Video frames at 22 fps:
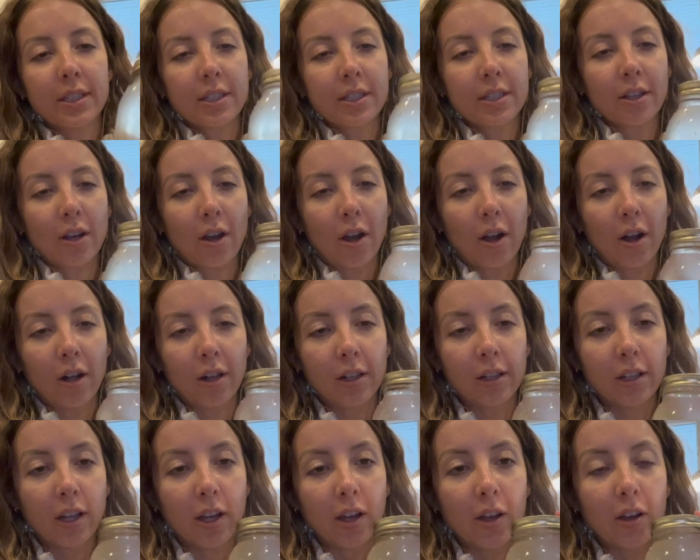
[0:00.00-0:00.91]
is
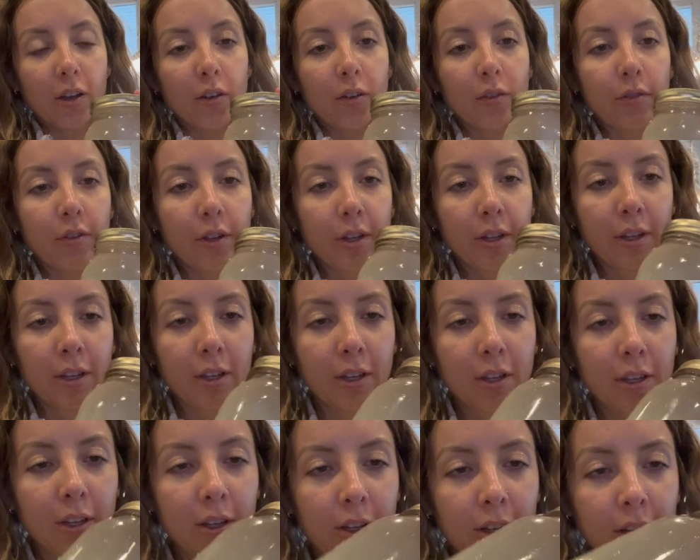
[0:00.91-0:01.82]
all of
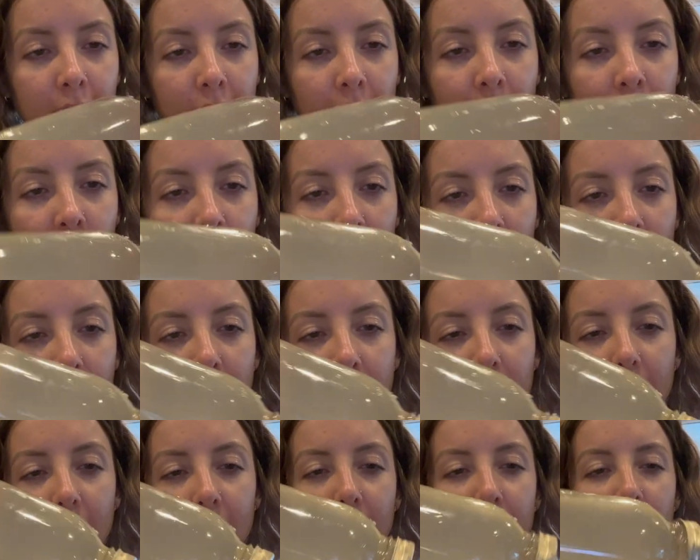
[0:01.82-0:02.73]

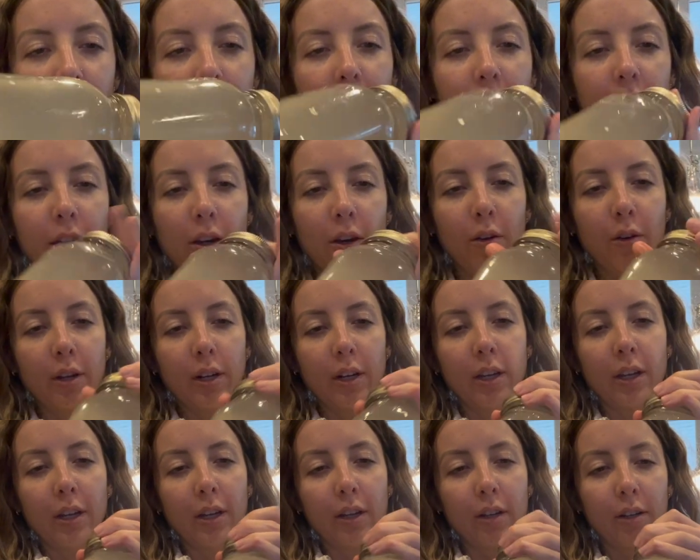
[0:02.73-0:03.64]
the
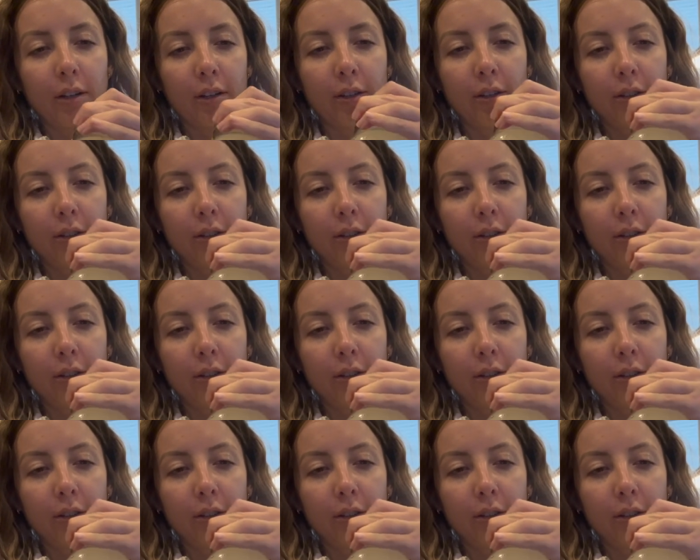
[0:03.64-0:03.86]
coconut